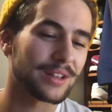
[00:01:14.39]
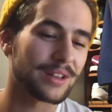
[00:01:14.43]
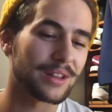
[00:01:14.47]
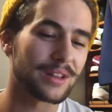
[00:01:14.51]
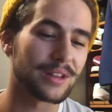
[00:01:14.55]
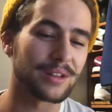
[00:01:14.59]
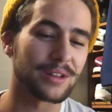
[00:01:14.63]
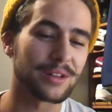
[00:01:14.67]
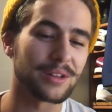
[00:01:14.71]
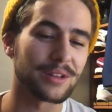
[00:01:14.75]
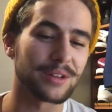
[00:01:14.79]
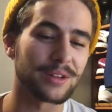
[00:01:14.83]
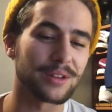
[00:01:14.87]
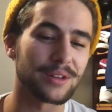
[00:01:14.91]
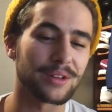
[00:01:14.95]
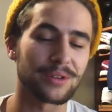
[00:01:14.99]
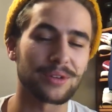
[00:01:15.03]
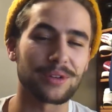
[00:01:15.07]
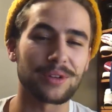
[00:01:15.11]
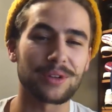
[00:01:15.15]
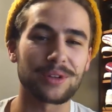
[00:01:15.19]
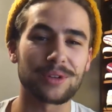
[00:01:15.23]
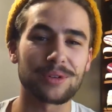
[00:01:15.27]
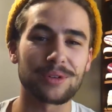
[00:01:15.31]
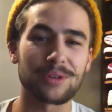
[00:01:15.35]
the, the
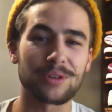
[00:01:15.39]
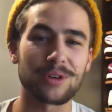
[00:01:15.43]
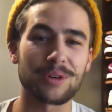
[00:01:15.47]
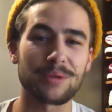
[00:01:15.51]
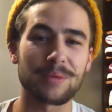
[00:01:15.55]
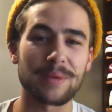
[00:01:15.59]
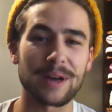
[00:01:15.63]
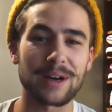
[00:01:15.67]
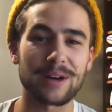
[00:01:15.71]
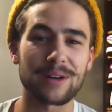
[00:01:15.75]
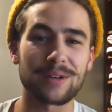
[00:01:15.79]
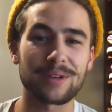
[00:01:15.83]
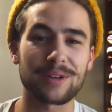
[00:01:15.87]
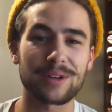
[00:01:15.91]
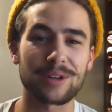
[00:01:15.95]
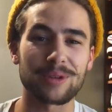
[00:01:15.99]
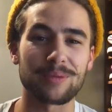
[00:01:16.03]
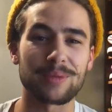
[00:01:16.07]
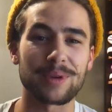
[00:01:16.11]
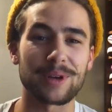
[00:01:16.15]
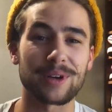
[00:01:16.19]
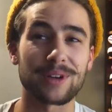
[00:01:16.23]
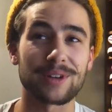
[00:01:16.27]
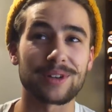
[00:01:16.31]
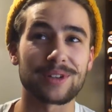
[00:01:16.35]
little amount
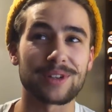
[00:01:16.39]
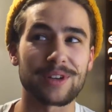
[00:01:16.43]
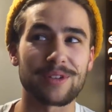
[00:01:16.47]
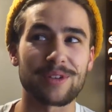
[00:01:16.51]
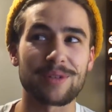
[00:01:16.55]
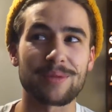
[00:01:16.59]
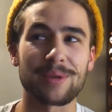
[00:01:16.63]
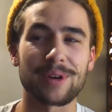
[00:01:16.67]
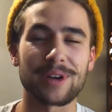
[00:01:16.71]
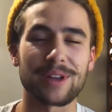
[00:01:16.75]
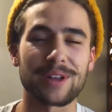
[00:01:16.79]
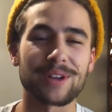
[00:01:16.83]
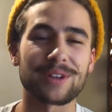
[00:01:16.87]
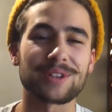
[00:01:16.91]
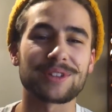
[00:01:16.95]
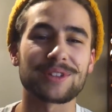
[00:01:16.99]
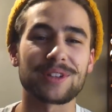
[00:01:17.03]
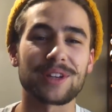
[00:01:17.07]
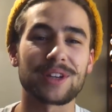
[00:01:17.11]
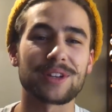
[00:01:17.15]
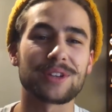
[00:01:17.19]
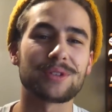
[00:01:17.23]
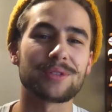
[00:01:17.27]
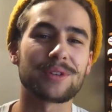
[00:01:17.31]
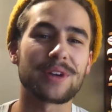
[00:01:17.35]
compared to everybody else
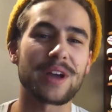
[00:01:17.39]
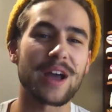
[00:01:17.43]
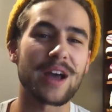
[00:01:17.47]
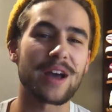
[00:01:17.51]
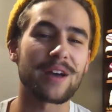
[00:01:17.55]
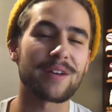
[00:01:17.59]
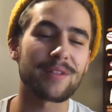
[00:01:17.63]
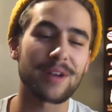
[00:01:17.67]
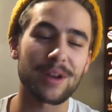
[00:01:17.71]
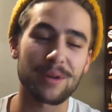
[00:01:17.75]
that I do have,